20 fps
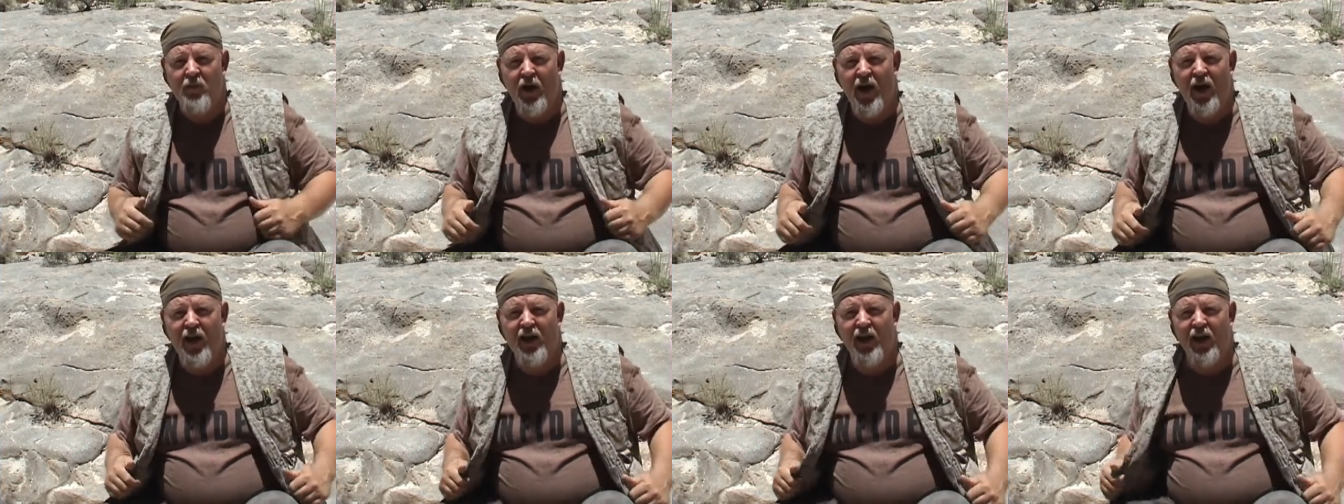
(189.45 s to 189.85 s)

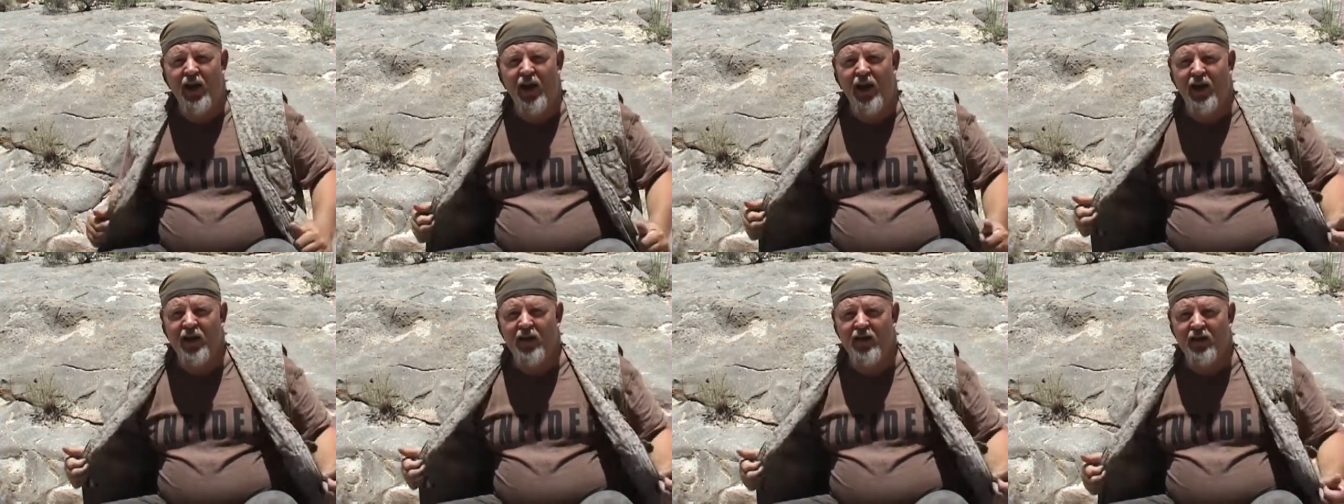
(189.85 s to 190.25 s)
Mine, I
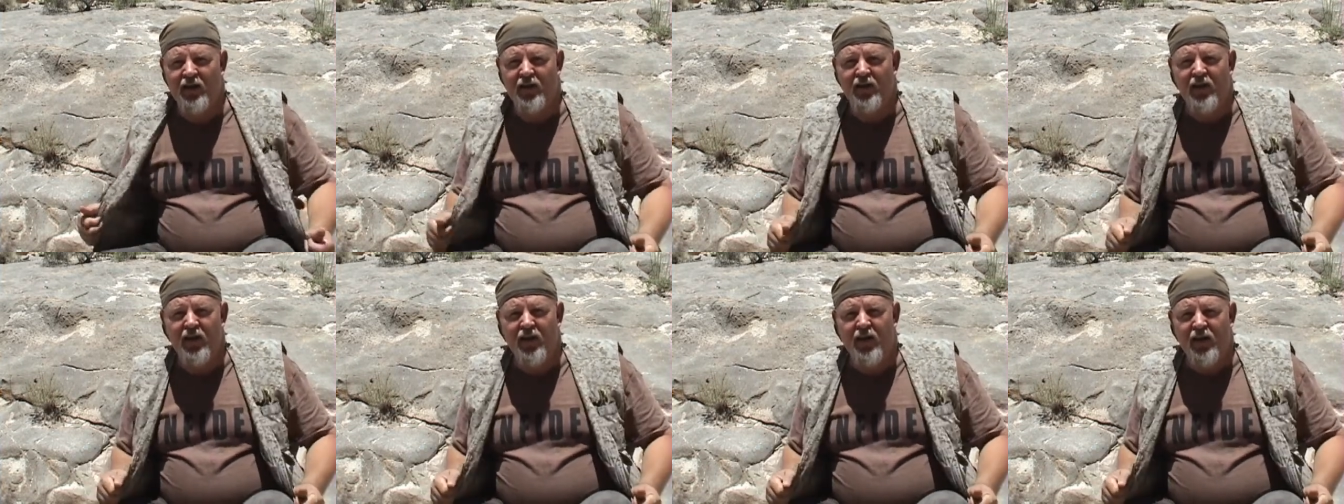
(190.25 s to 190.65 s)
like
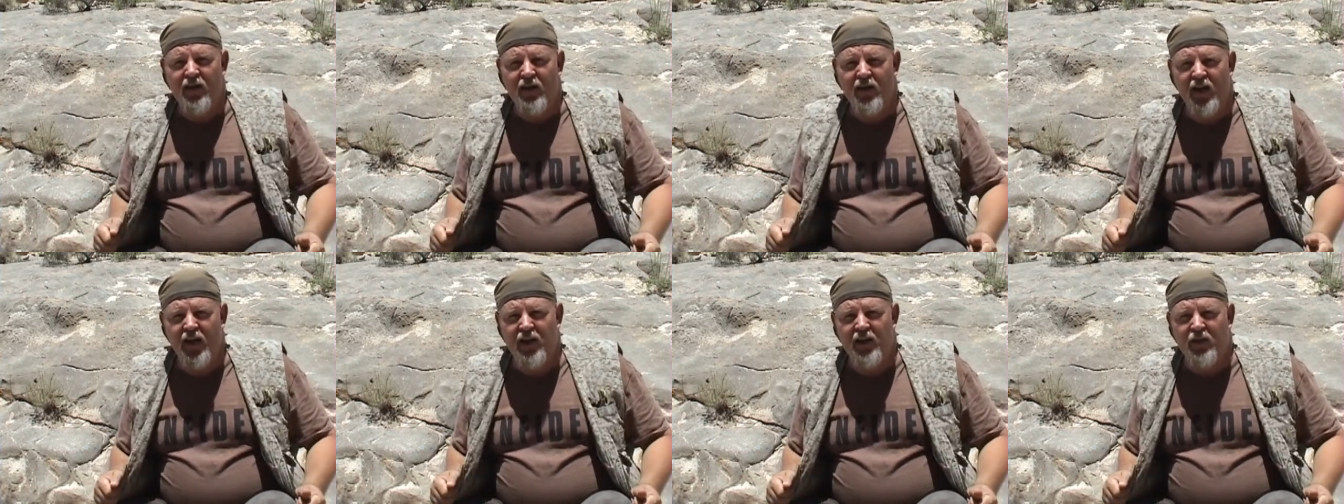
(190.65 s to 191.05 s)

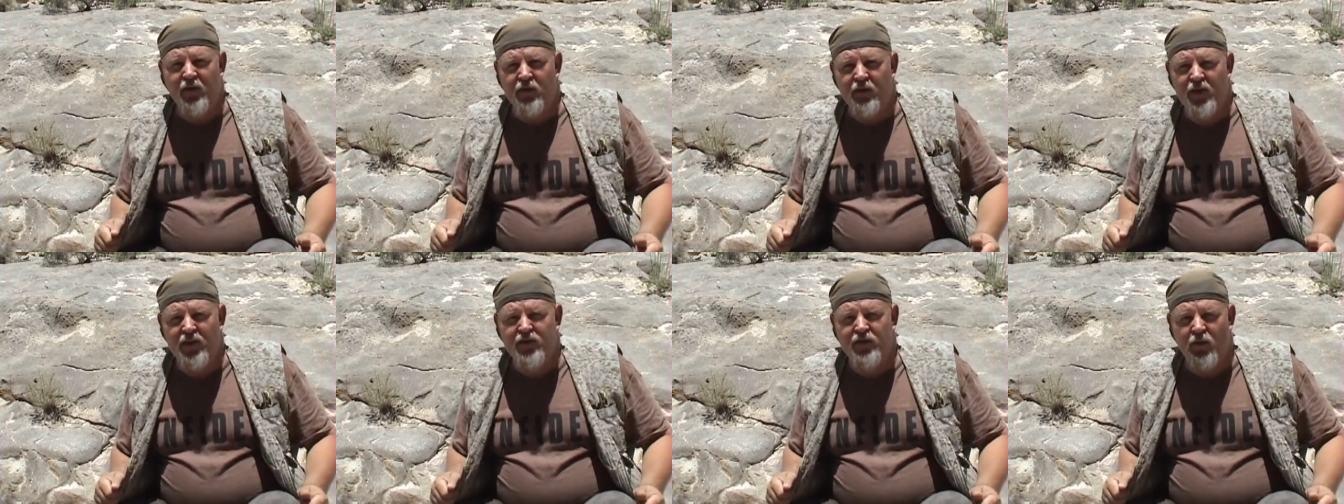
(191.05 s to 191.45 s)
like it in the
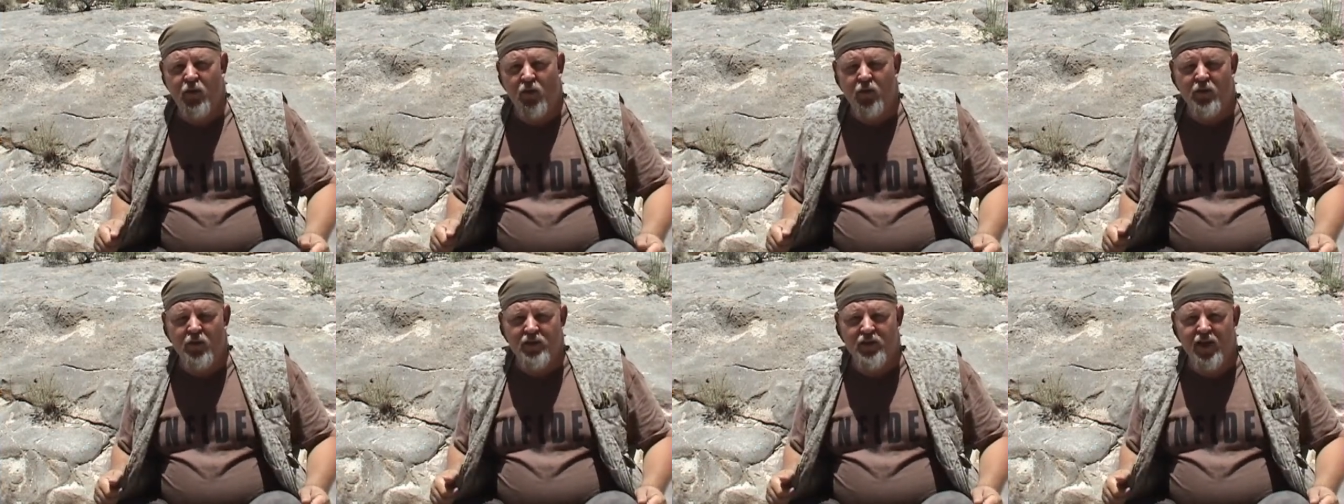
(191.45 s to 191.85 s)
vest
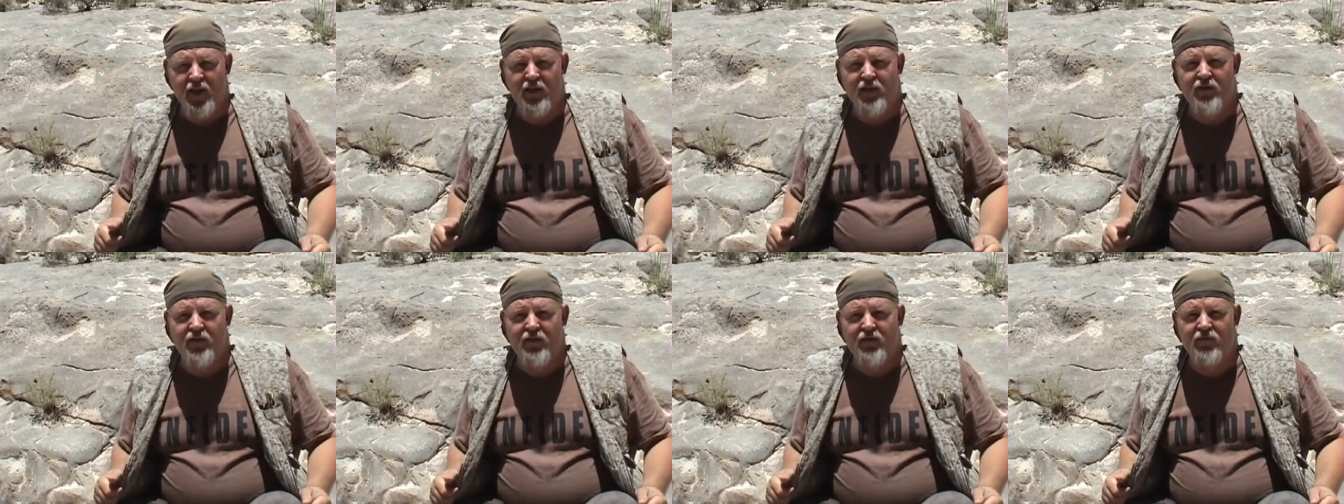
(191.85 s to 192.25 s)
form because I
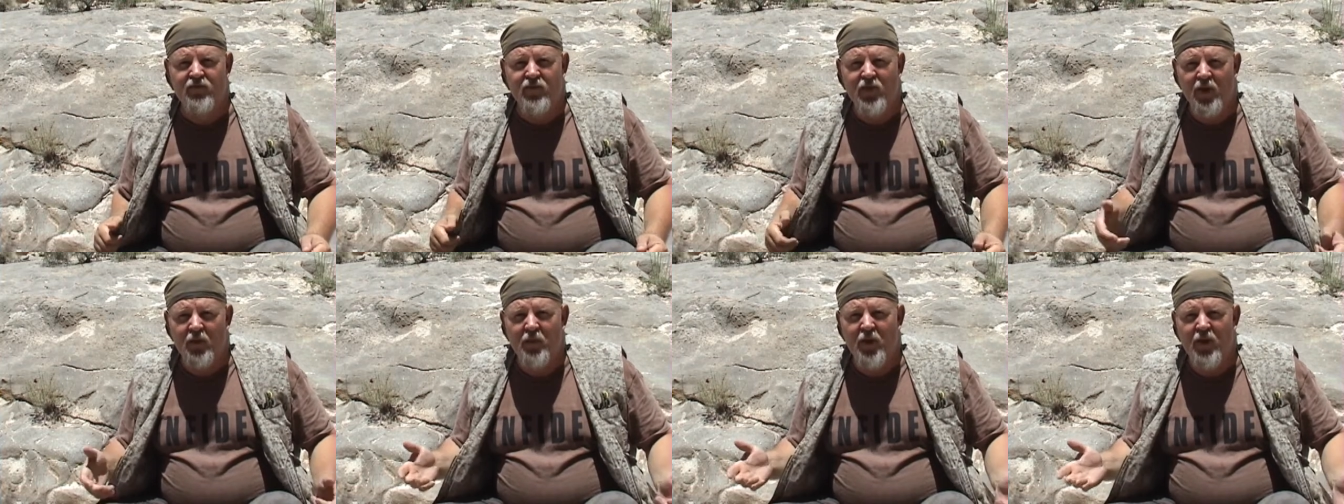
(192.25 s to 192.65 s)
can
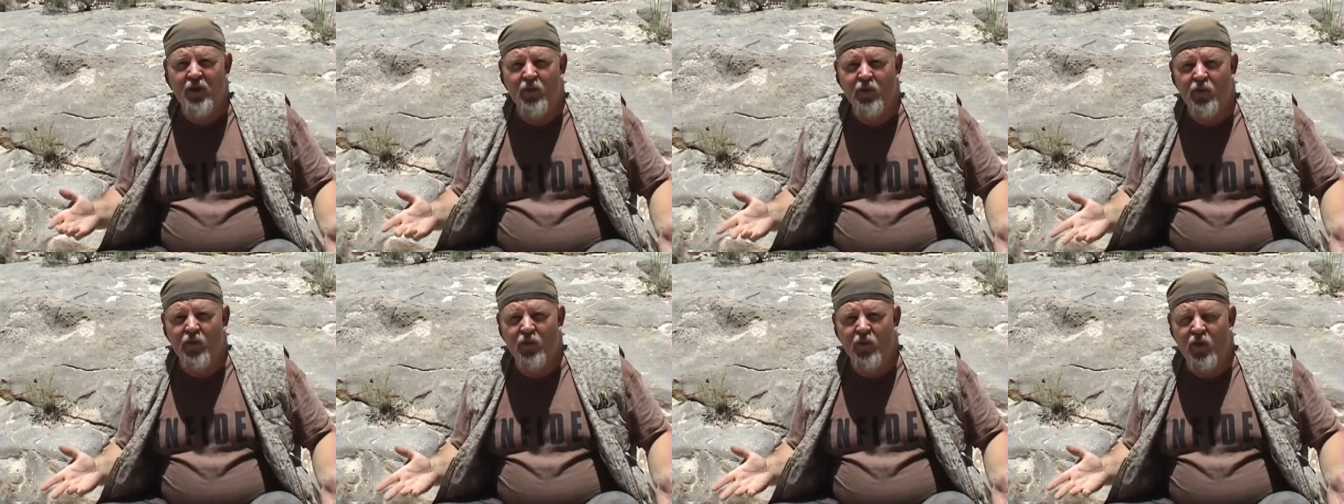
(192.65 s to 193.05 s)
it'll be
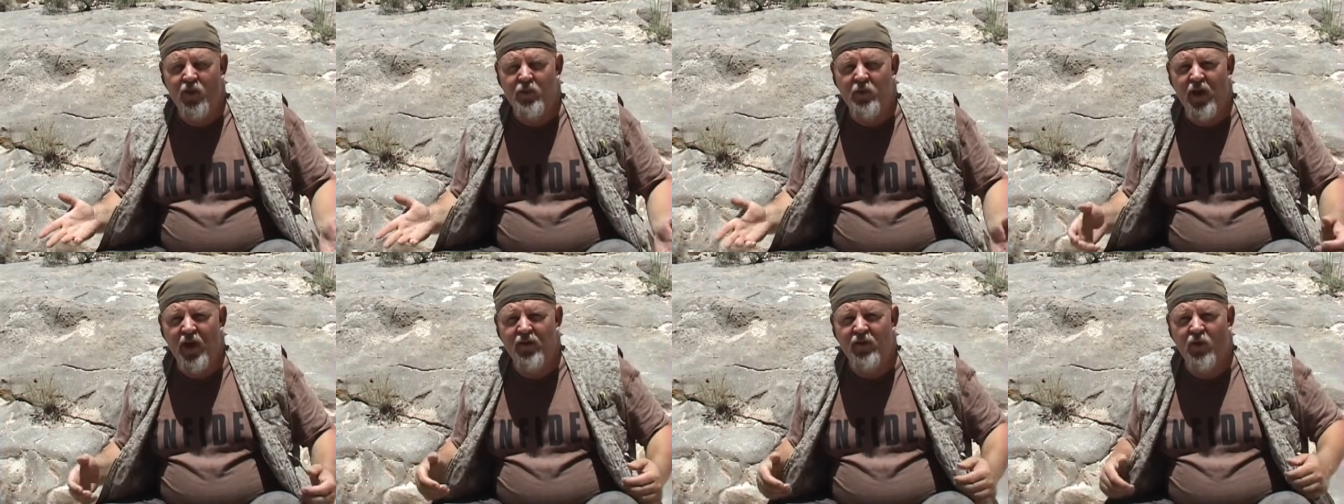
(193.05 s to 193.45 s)

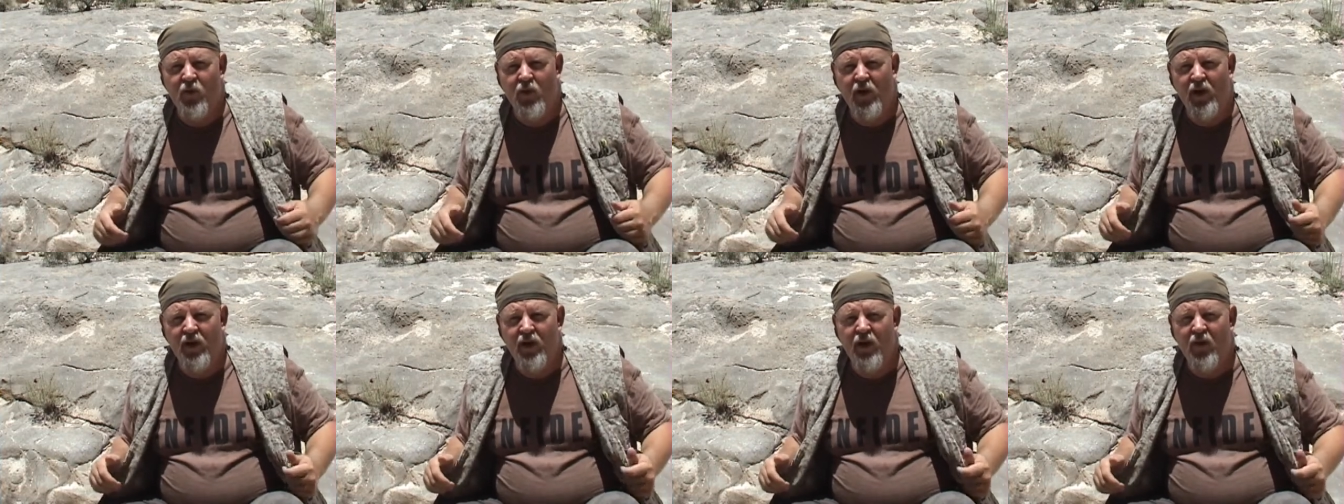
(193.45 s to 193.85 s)
with me
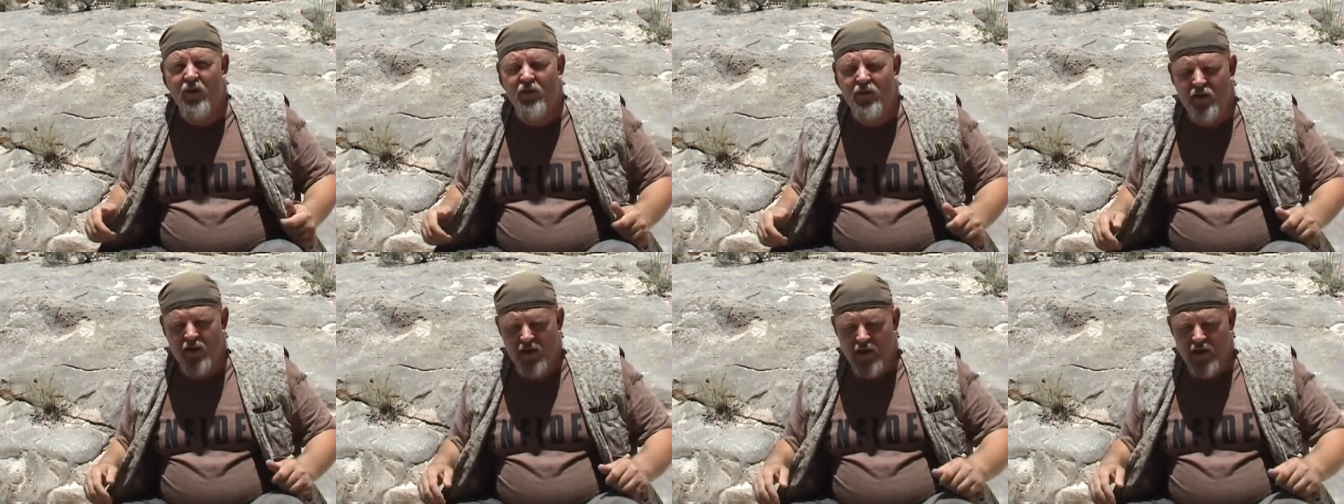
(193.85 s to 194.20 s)
everywhere I go.